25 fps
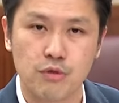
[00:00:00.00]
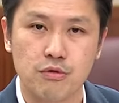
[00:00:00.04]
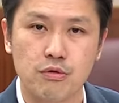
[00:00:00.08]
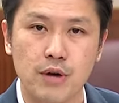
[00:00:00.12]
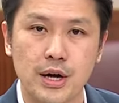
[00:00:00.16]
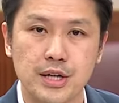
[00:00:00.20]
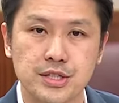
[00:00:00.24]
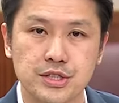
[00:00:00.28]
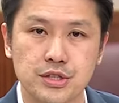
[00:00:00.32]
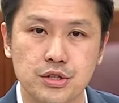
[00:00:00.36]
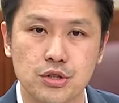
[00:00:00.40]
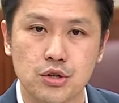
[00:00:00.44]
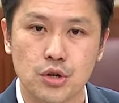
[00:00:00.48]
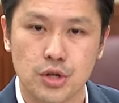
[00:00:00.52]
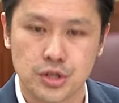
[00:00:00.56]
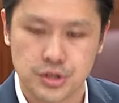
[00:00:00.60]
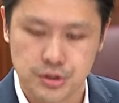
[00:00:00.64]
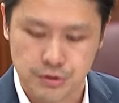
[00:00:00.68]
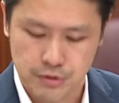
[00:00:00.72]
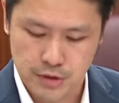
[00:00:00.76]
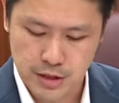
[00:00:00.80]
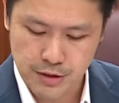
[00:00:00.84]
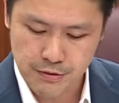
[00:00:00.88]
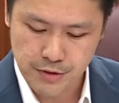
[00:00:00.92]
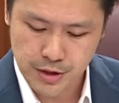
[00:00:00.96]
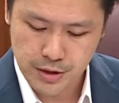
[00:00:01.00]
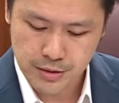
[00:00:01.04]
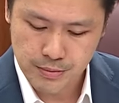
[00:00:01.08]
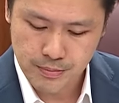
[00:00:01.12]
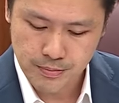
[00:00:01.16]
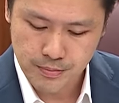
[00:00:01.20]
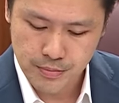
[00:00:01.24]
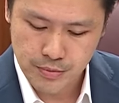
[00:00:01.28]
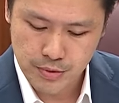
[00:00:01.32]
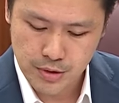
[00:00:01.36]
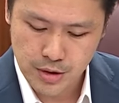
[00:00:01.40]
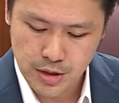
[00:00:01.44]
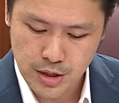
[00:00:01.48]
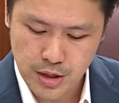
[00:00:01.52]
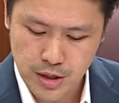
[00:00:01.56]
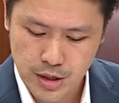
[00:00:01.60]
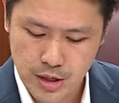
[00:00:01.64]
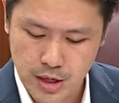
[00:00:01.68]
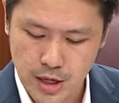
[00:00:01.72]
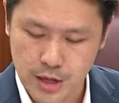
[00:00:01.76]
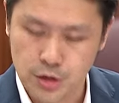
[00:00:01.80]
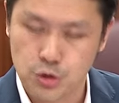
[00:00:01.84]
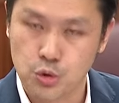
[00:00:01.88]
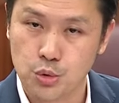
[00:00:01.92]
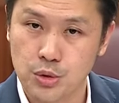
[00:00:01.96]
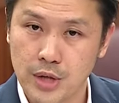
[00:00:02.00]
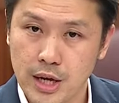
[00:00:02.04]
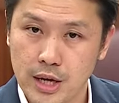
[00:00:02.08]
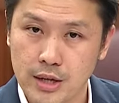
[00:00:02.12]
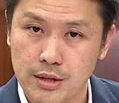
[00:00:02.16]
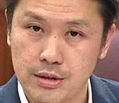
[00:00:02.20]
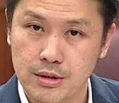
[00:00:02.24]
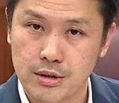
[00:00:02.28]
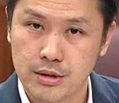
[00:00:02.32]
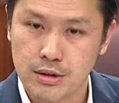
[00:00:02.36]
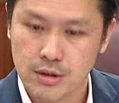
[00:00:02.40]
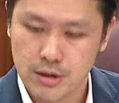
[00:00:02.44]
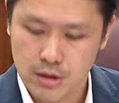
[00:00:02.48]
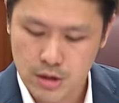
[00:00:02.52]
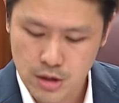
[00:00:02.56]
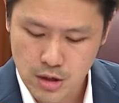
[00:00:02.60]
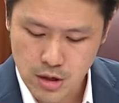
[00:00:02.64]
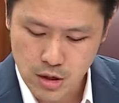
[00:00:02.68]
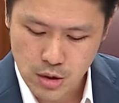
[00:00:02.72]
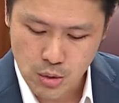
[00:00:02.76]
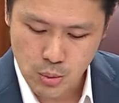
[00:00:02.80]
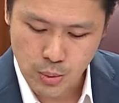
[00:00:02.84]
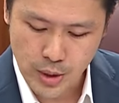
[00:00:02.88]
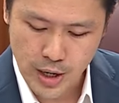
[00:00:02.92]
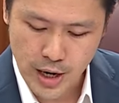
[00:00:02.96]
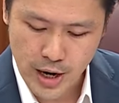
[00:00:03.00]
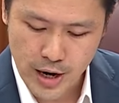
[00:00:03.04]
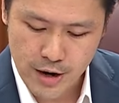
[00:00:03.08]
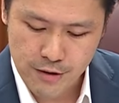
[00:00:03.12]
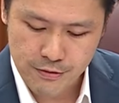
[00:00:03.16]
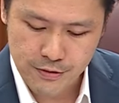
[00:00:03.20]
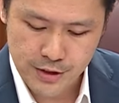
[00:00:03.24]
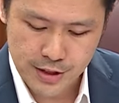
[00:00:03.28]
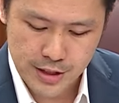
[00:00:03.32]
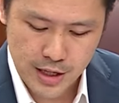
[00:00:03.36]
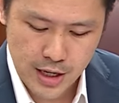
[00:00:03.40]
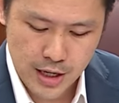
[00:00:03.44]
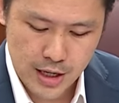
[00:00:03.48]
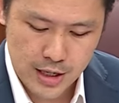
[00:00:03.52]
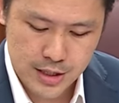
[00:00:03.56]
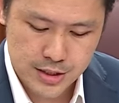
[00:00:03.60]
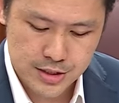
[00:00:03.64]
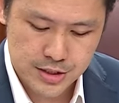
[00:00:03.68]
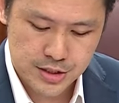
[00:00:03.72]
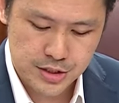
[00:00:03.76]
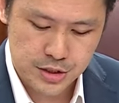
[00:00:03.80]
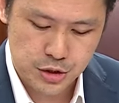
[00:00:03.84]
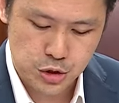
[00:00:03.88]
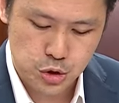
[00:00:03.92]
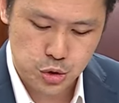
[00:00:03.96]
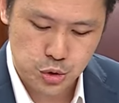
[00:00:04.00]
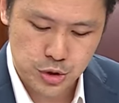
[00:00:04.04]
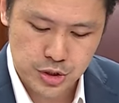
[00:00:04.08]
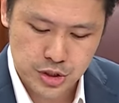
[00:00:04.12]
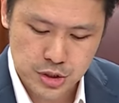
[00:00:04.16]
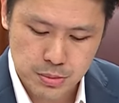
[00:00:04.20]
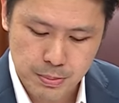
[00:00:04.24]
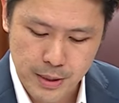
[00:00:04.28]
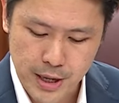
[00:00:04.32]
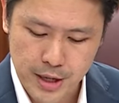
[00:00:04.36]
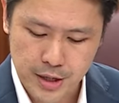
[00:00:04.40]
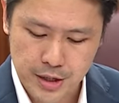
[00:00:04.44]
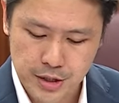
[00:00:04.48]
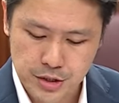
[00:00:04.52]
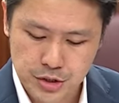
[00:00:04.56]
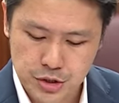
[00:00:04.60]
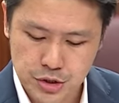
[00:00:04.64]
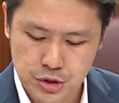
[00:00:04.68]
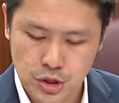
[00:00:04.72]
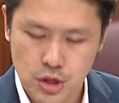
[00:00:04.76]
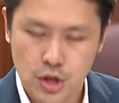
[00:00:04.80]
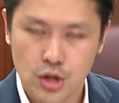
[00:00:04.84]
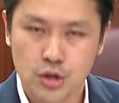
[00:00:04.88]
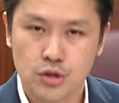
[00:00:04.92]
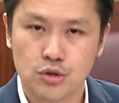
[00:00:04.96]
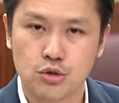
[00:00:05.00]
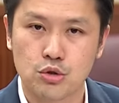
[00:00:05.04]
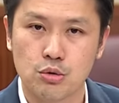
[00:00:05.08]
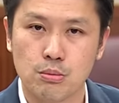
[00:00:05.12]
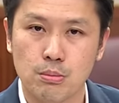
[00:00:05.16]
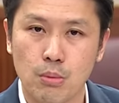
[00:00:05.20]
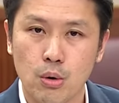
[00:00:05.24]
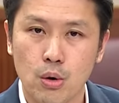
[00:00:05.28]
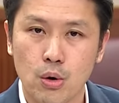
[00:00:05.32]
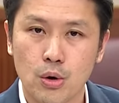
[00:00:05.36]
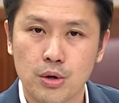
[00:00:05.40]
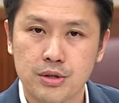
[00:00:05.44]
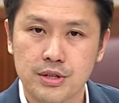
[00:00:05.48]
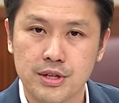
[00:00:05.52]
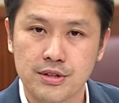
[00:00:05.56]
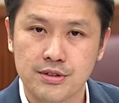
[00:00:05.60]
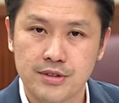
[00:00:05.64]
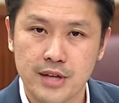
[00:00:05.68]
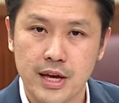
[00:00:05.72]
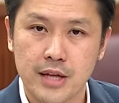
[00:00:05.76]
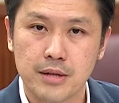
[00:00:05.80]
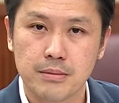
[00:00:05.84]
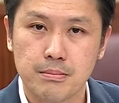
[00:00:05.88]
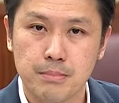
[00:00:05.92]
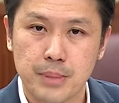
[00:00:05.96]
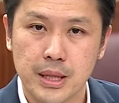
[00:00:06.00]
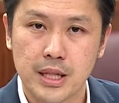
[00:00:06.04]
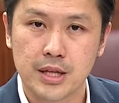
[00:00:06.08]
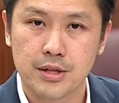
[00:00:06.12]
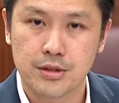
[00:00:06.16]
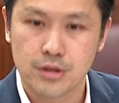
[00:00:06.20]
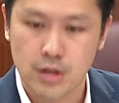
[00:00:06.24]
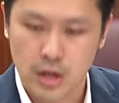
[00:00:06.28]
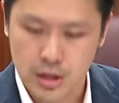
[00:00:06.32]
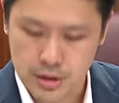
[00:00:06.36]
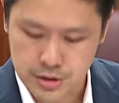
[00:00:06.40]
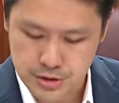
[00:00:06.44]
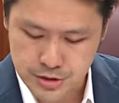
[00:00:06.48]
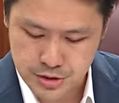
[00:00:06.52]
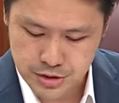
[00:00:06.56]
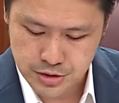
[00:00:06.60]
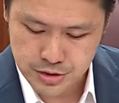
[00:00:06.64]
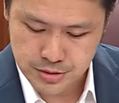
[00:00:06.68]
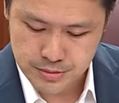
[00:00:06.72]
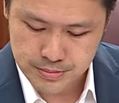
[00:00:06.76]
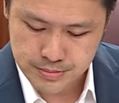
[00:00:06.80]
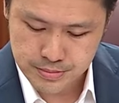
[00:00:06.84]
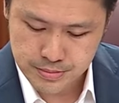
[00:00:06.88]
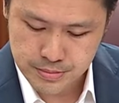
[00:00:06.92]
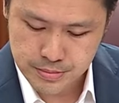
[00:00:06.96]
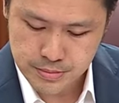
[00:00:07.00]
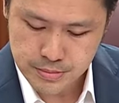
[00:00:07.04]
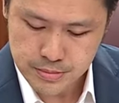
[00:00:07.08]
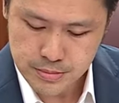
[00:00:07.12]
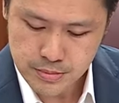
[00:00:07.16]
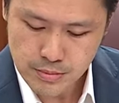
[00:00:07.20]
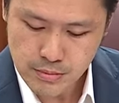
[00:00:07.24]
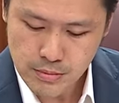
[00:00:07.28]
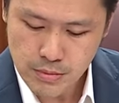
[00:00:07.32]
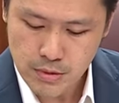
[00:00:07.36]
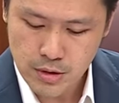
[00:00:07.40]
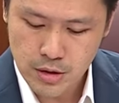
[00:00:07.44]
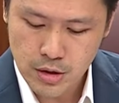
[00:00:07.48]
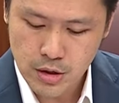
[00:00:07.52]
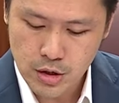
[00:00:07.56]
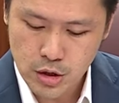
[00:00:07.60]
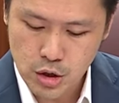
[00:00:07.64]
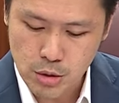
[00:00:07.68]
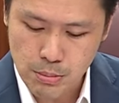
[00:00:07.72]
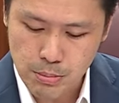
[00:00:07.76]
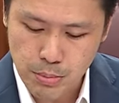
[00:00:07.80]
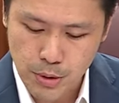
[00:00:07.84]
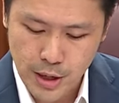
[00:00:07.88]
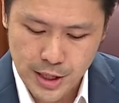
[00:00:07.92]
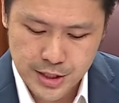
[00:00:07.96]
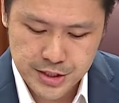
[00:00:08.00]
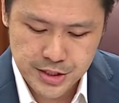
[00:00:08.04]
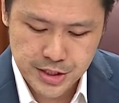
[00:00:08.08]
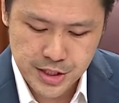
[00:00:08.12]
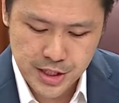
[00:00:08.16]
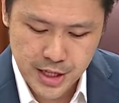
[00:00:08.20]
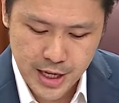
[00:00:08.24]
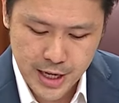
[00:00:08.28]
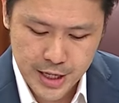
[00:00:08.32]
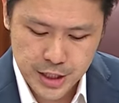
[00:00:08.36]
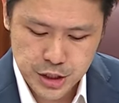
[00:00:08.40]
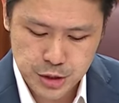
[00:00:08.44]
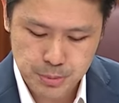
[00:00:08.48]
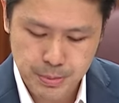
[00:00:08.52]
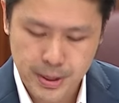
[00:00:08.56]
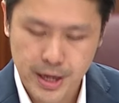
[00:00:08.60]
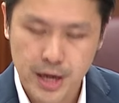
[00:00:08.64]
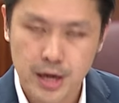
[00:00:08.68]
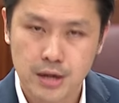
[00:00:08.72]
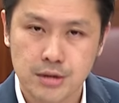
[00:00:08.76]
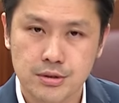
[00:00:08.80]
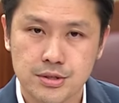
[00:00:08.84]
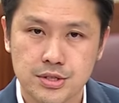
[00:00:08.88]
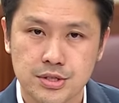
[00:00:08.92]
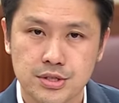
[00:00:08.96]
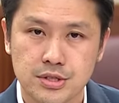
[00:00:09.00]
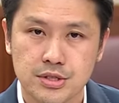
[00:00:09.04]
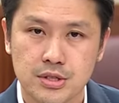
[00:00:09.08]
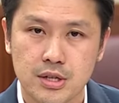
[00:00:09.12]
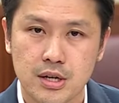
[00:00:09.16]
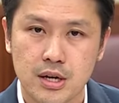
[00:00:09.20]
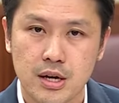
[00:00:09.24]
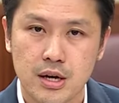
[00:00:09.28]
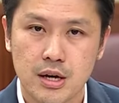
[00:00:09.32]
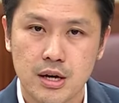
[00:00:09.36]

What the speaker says: with rising costs of living. And to date, we have enhanced the assurance package to more than $10 billion, comprising cash payouts,